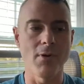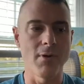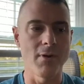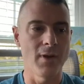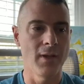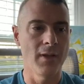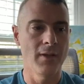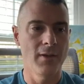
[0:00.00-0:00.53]

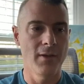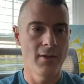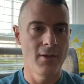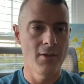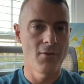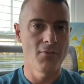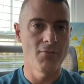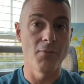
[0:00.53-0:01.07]
part
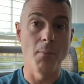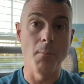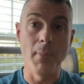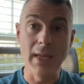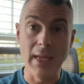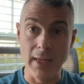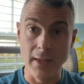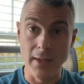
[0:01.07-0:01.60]
for
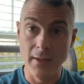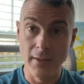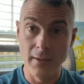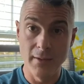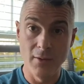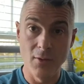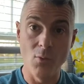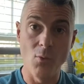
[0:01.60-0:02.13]

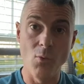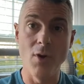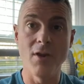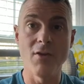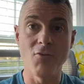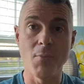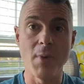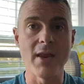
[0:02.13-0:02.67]
me
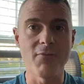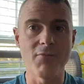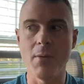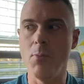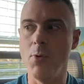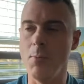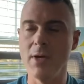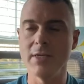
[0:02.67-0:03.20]
would have been if
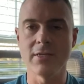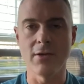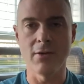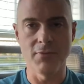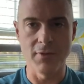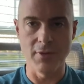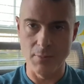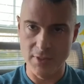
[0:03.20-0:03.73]
I put
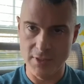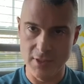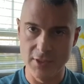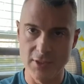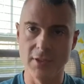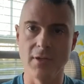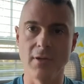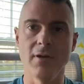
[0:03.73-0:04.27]
myself in the
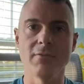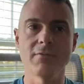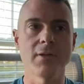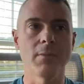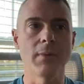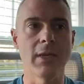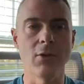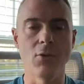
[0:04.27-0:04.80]
position of
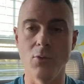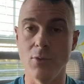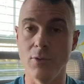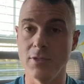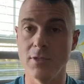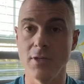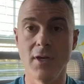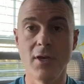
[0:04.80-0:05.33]
somebody
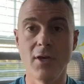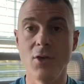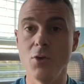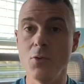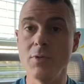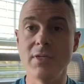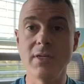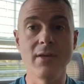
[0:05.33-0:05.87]
who
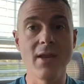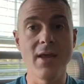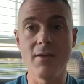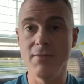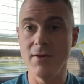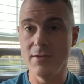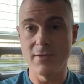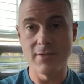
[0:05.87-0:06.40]
didn't
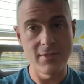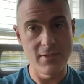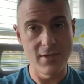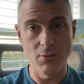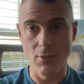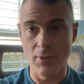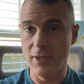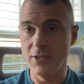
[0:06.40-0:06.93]
have an
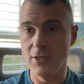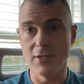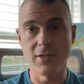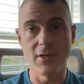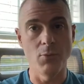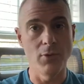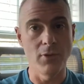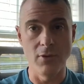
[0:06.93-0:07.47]
existing
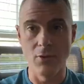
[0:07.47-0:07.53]
relationship